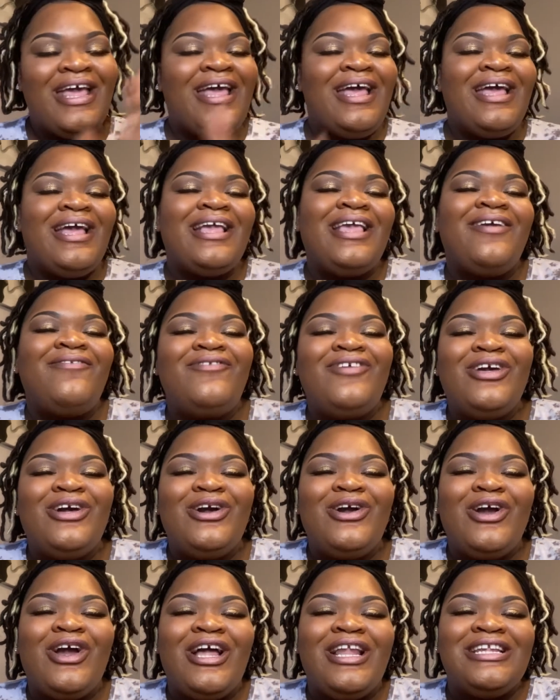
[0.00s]
Give your
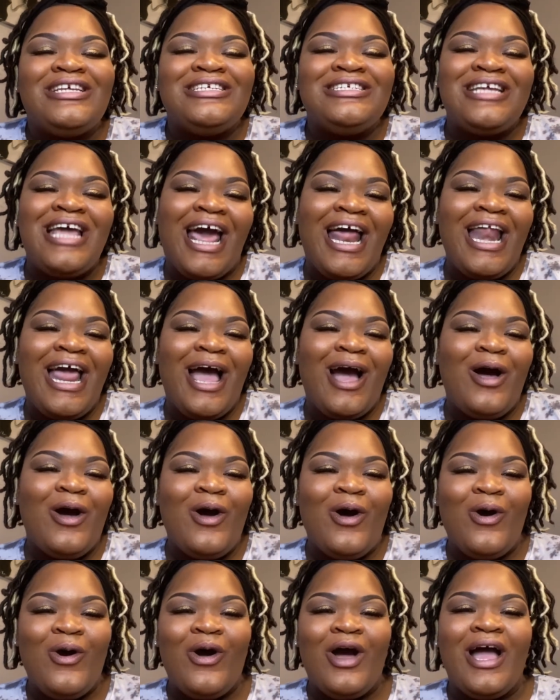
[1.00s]
girl a shout out
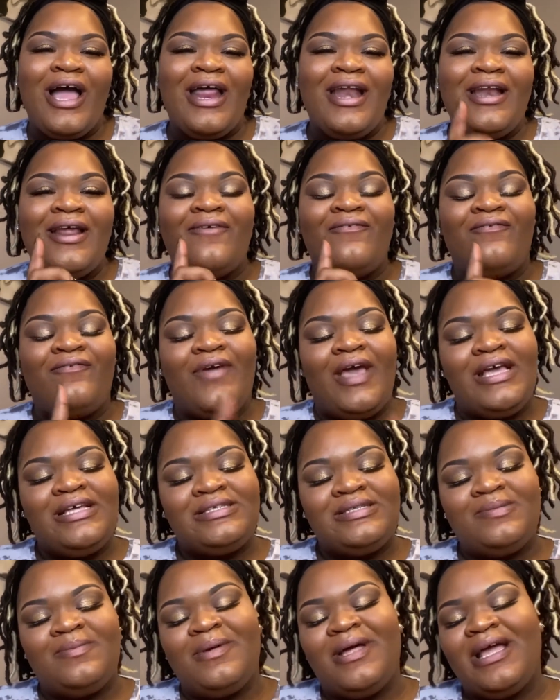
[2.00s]
on
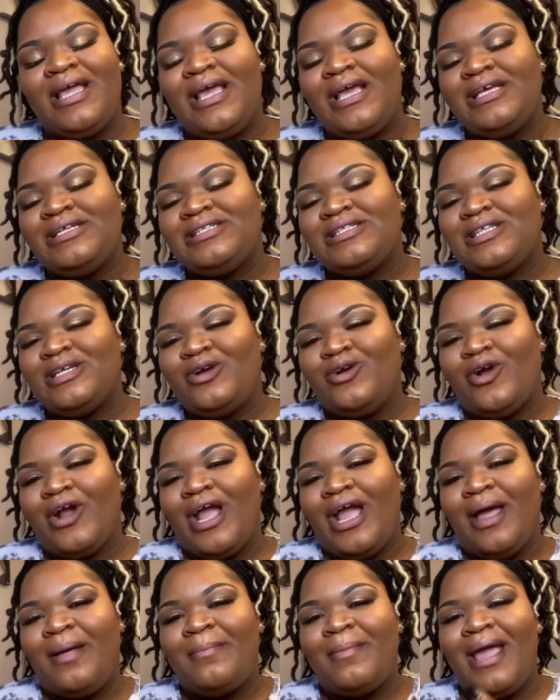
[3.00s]
Facebook,
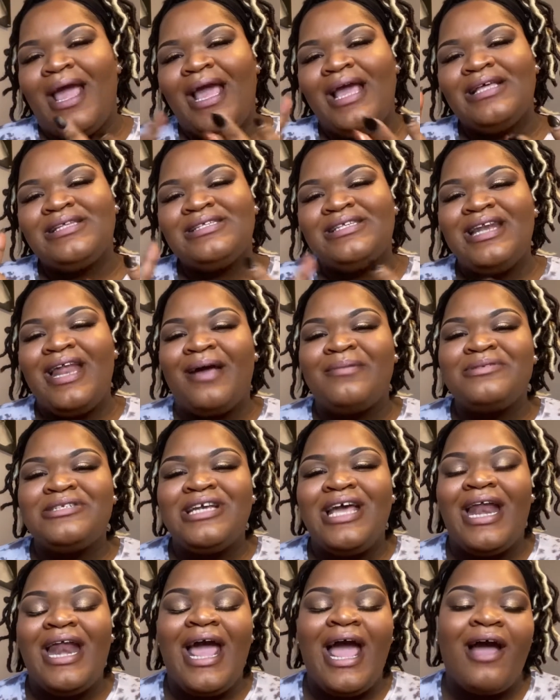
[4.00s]
Instagram, and Snapchat
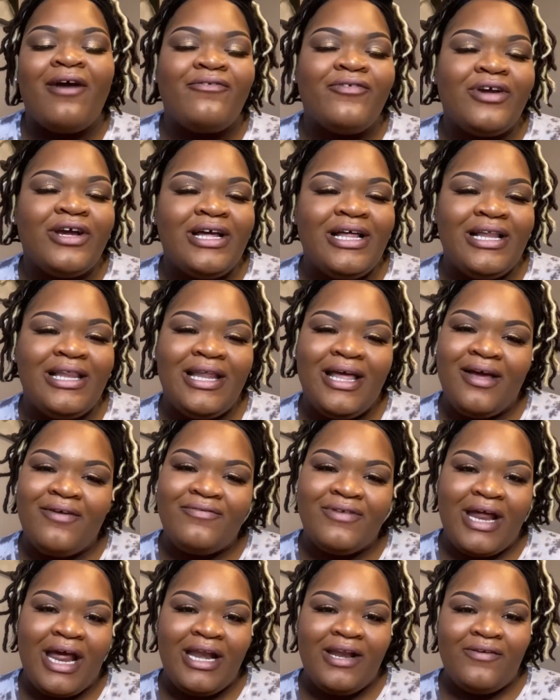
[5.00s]
at Africa Love
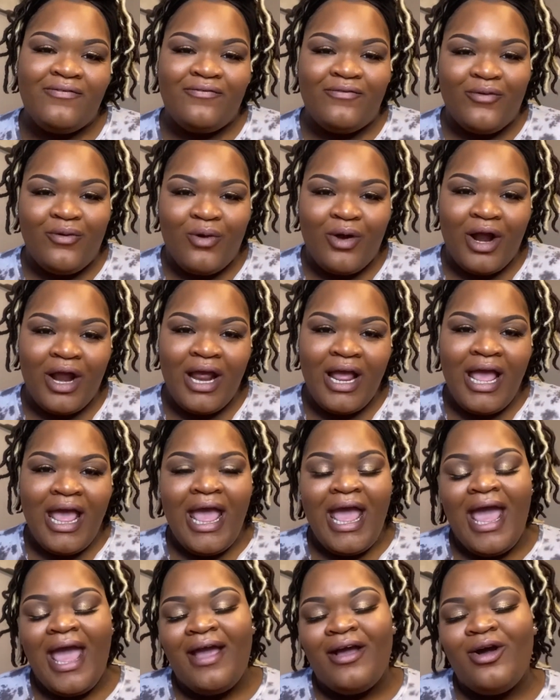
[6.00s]
94,
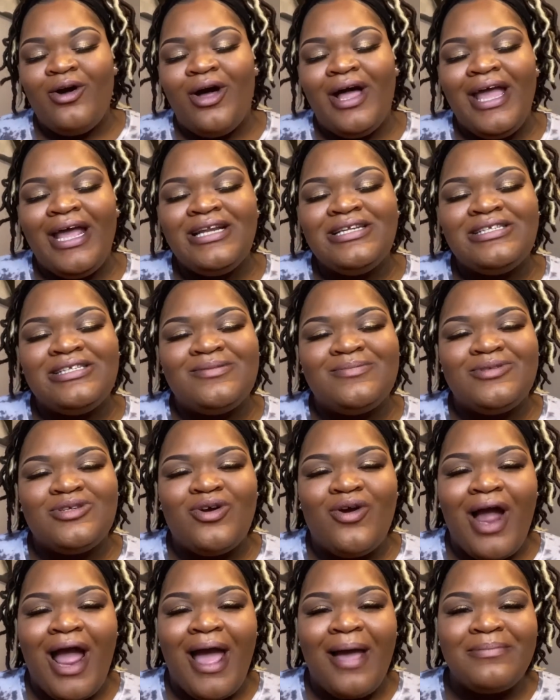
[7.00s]
and go ahead and
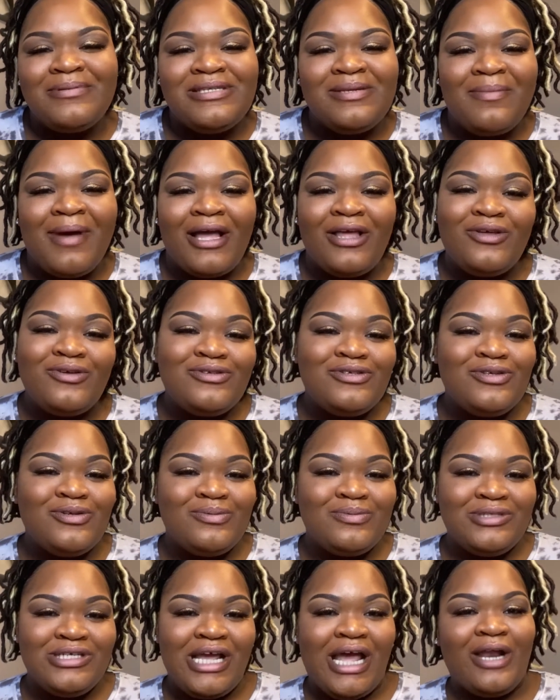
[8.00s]
subscribe to my YouTube
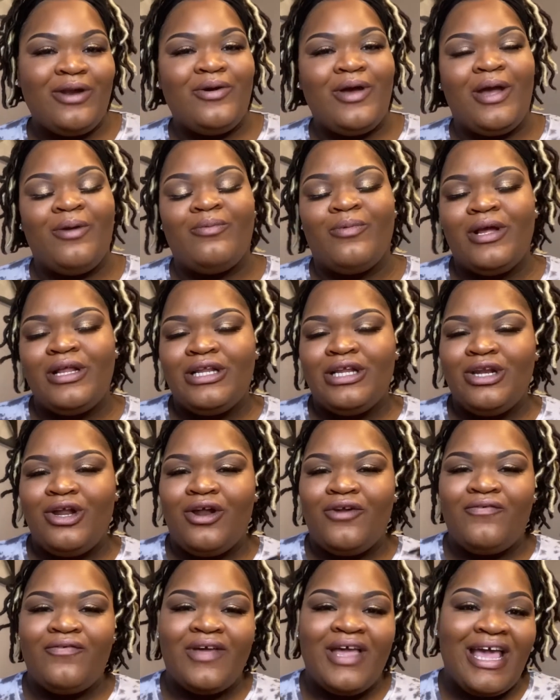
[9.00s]
channel and ring the
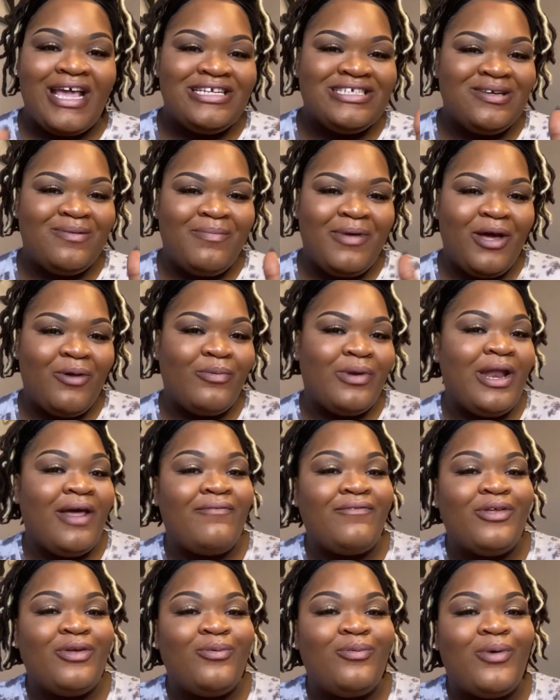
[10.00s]
notification bell whenever
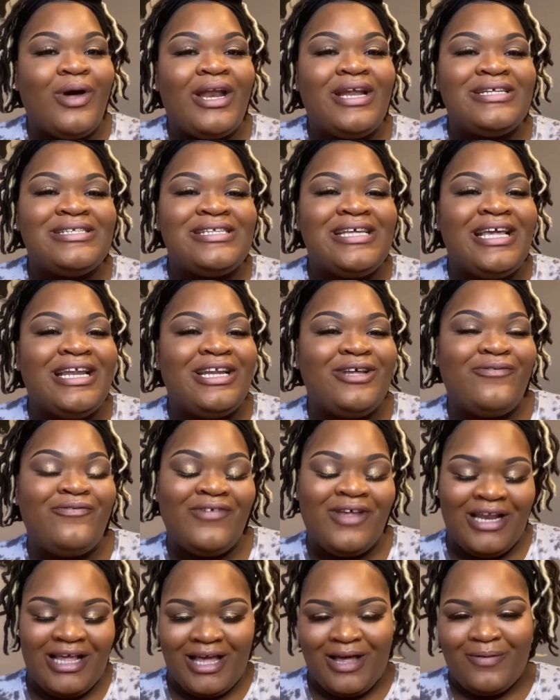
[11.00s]
you want to see a new
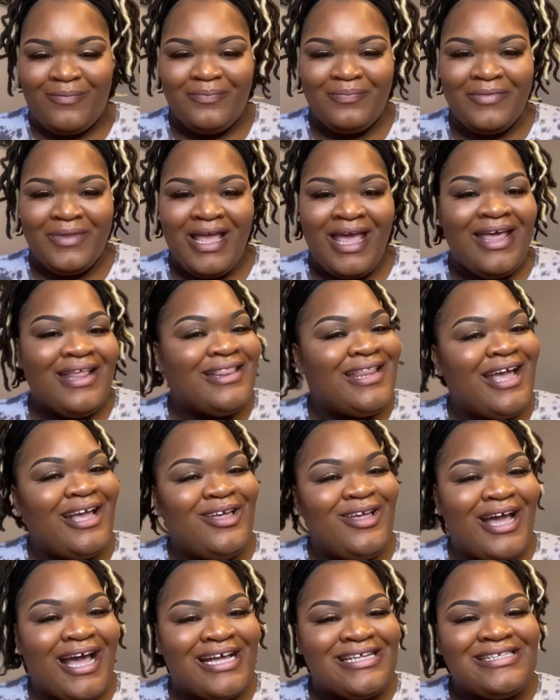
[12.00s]
video. Thank you
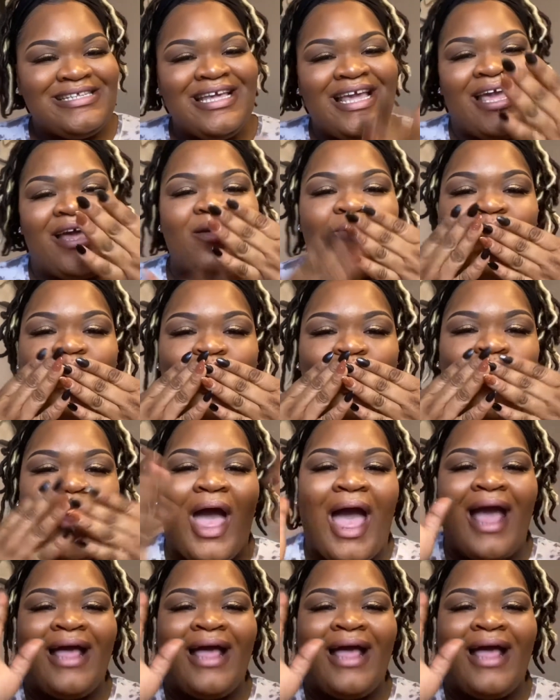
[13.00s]
guys again. Mwah.